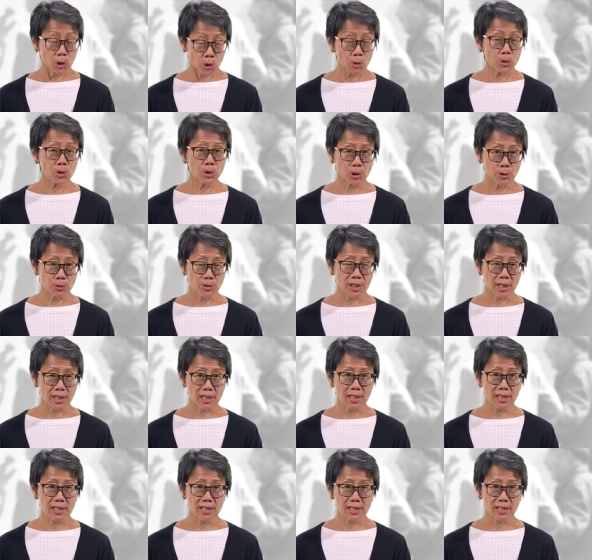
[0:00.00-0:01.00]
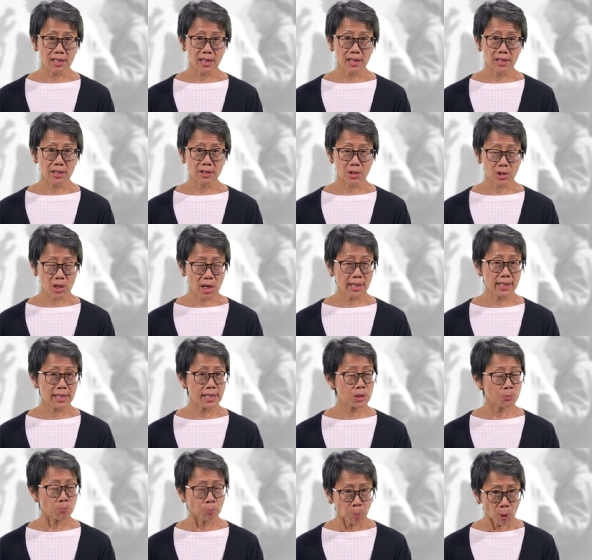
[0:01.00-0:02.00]
The good news is
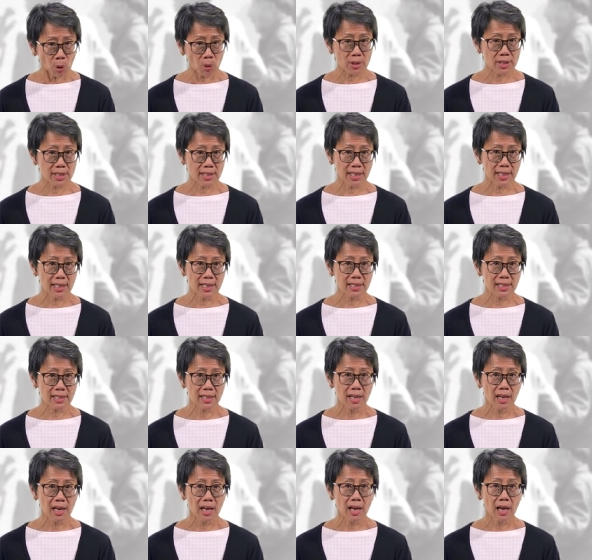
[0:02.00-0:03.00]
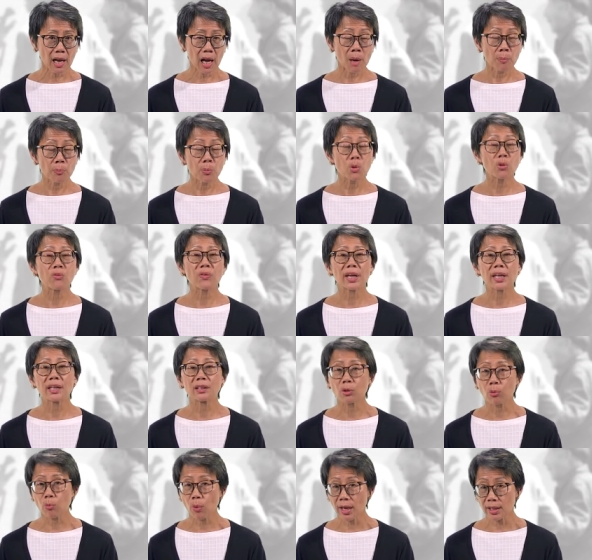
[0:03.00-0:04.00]
Chinese policies are moving
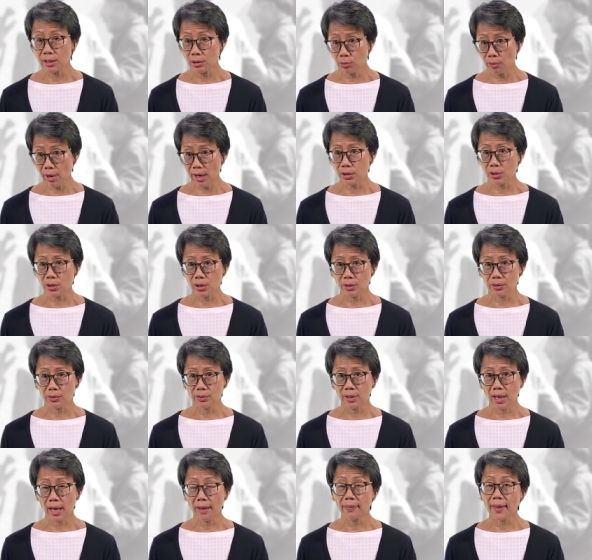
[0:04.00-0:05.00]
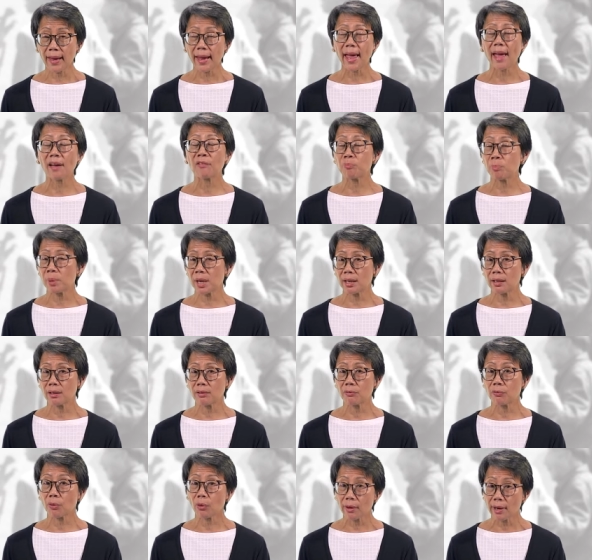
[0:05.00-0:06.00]
in the right direction, and they have
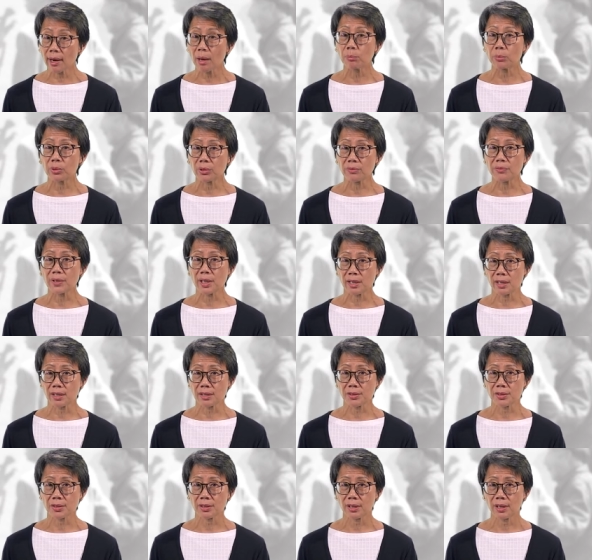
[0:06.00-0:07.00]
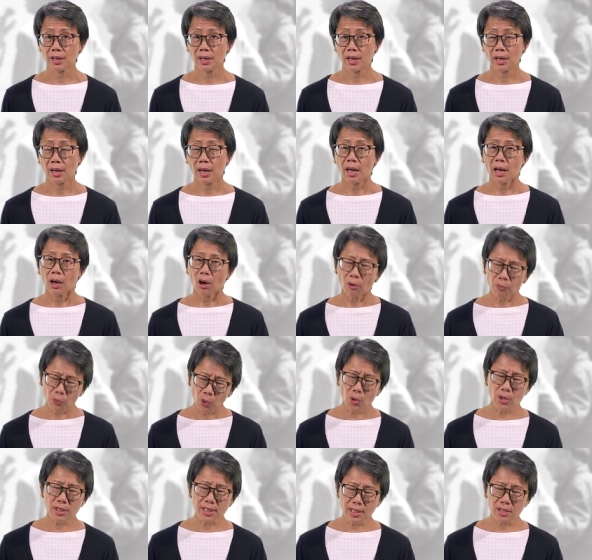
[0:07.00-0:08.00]
been for a number of years.
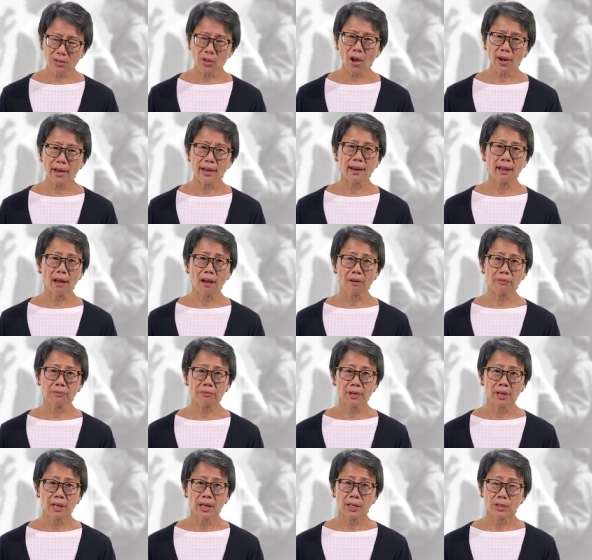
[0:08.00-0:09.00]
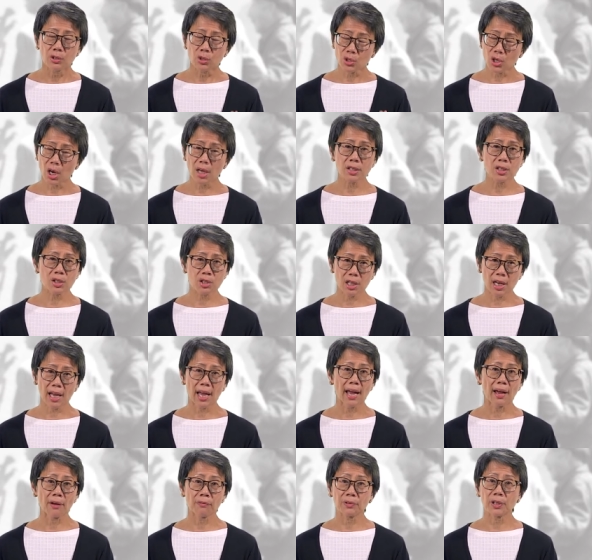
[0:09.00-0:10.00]
Of course, it's not enough just to
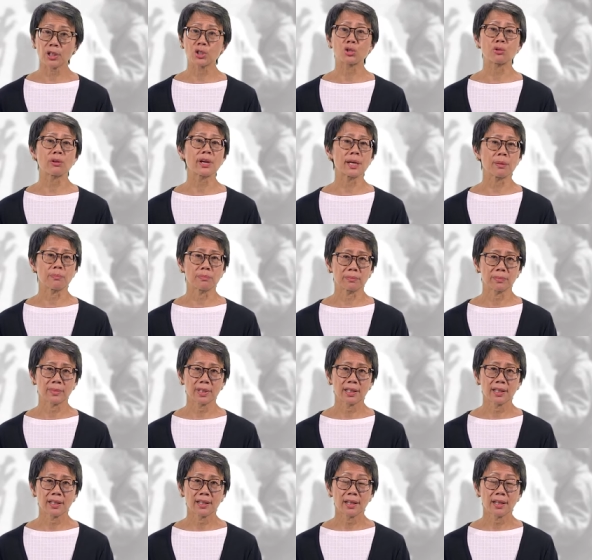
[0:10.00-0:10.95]
have a dream.